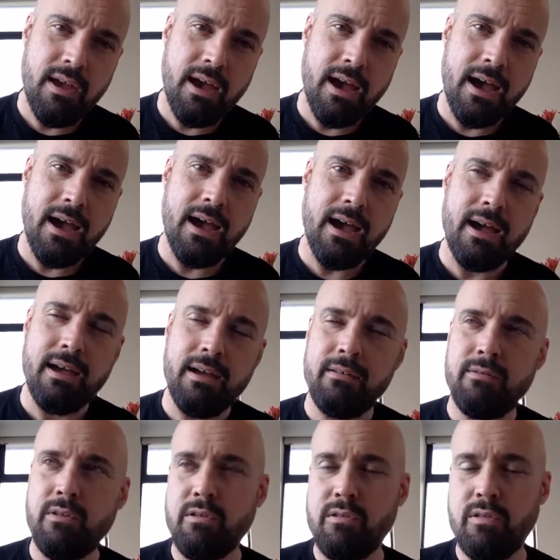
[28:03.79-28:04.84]

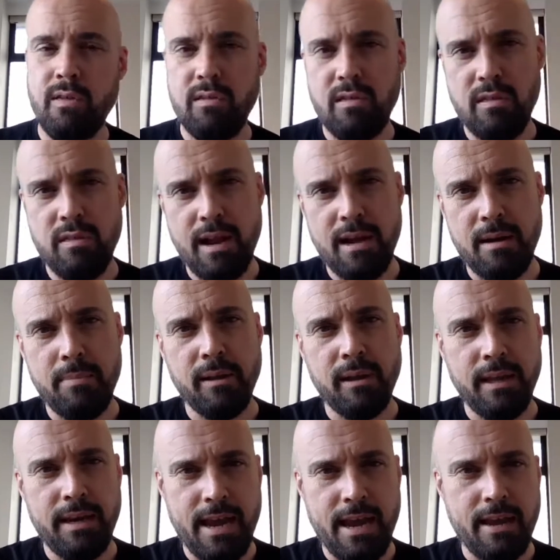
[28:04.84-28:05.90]
There's the
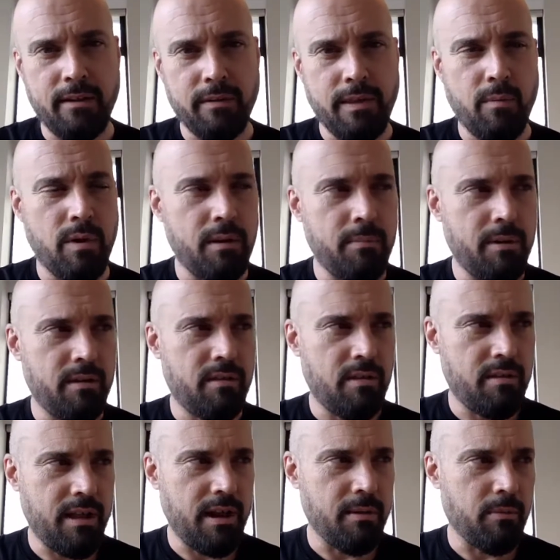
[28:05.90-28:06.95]
sustainability angle. They want to be a
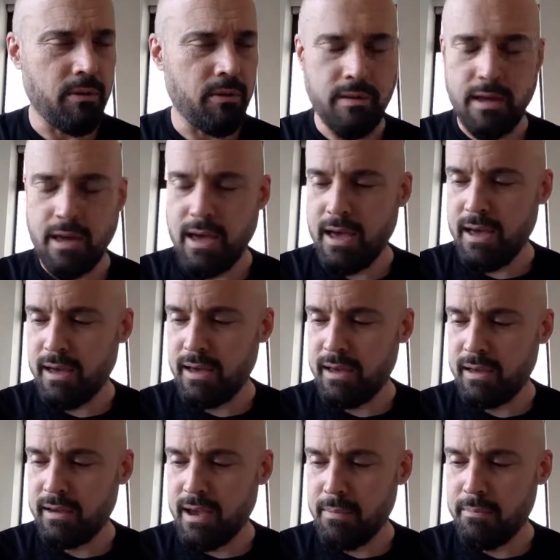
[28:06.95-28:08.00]
sustainable
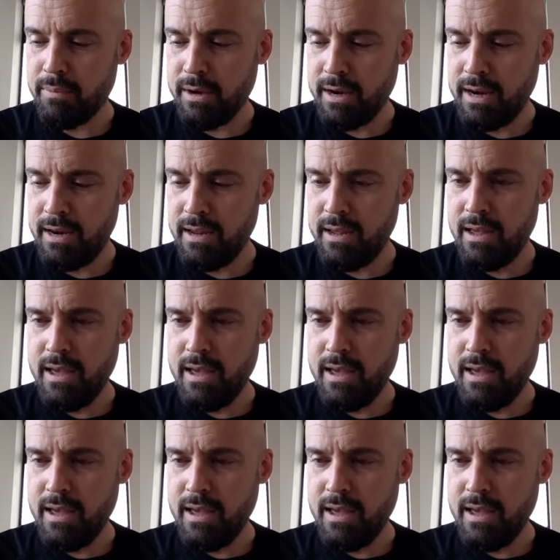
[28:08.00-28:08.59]
company.